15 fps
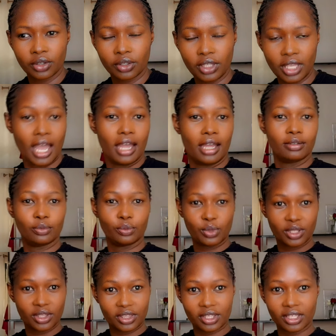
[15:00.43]
Yeah,
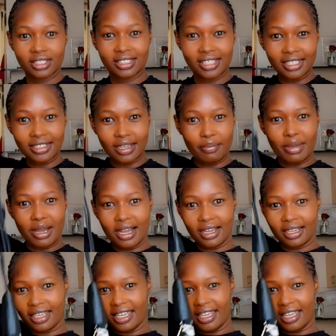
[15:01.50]
with such a bag,